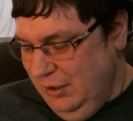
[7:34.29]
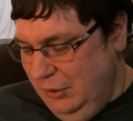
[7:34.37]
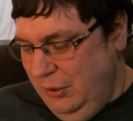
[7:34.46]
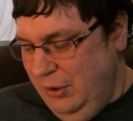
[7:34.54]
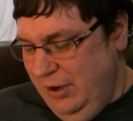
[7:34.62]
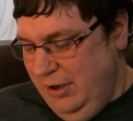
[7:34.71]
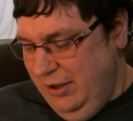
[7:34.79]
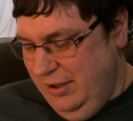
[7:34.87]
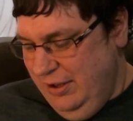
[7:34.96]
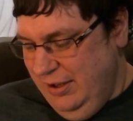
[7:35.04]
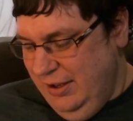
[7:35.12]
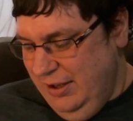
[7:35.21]
Lord,
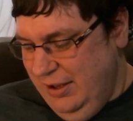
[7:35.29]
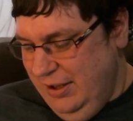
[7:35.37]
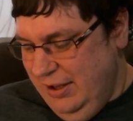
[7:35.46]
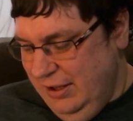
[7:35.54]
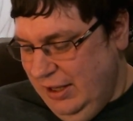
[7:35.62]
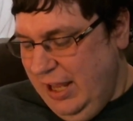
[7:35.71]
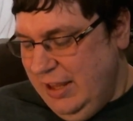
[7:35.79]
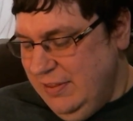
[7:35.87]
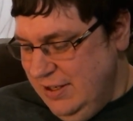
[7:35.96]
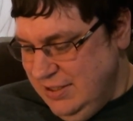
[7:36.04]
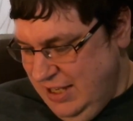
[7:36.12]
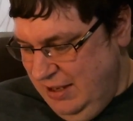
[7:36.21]
like
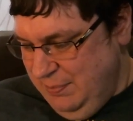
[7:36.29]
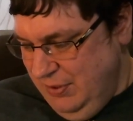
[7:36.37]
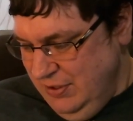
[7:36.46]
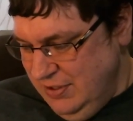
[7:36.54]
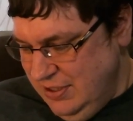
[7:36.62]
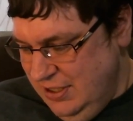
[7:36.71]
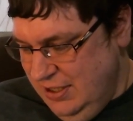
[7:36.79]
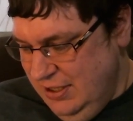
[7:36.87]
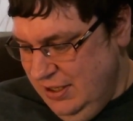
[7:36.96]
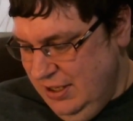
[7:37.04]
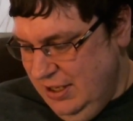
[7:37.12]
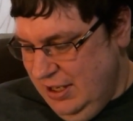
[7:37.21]
the disciples,
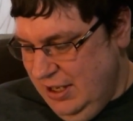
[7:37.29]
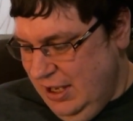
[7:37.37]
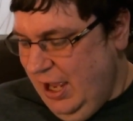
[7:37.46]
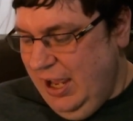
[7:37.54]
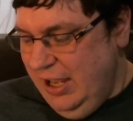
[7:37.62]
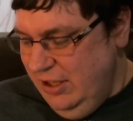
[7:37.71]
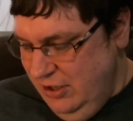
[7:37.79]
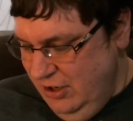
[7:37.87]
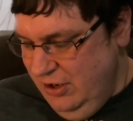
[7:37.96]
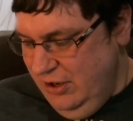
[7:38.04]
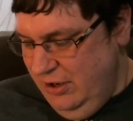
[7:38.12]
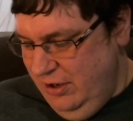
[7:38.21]
I
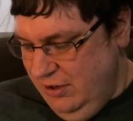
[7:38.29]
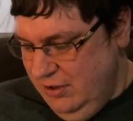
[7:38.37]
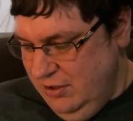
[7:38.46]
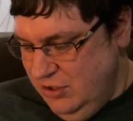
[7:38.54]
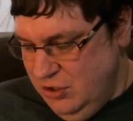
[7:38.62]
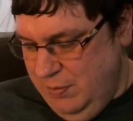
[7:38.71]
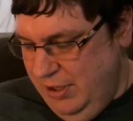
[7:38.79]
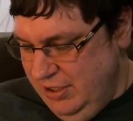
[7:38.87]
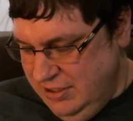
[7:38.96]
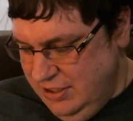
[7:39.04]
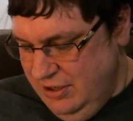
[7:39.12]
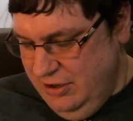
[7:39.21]
yearn to be
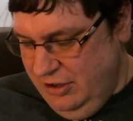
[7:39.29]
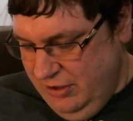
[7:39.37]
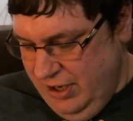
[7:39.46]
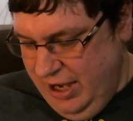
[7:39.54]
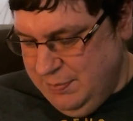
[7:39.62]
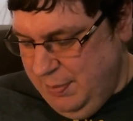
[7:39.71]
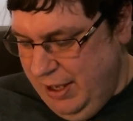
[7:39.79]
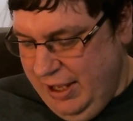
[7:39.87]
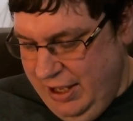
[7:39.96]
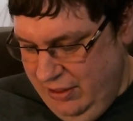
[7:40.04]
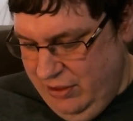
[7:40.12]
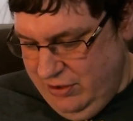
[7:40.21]
considered great
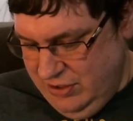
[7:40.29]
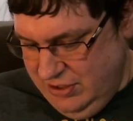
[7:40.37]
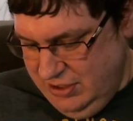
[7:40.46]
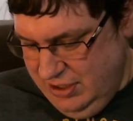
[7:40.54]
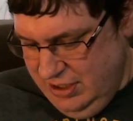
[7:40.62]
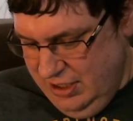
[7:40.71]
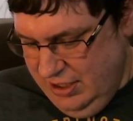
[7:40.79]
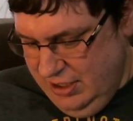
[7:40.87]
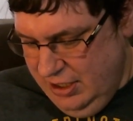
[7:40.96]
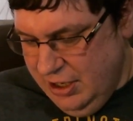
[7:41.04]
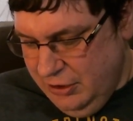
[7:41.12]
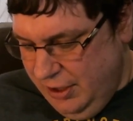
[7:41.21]
by others.
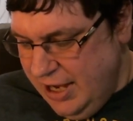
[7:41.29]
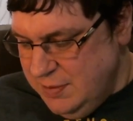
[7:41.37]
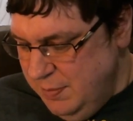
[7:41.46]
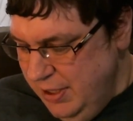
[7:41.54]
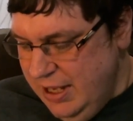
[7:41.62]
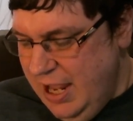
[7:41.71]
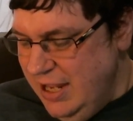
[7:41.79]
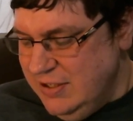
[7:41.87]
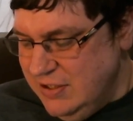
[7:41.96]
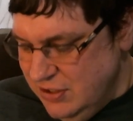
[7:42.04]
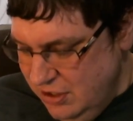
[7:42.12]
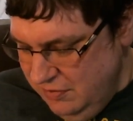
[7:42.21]
Grant me a
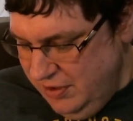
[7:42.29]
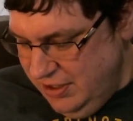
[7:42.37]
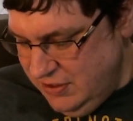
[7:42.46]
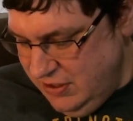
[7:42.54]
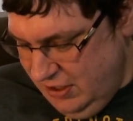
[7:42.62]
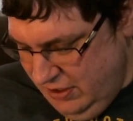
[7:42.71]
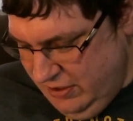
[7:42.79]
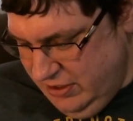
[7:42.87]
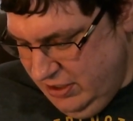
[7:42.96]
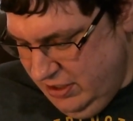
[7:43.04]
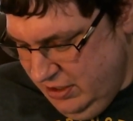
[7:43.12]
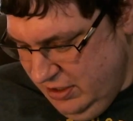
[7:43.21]
servant's
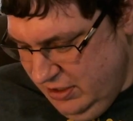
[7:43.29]
heart,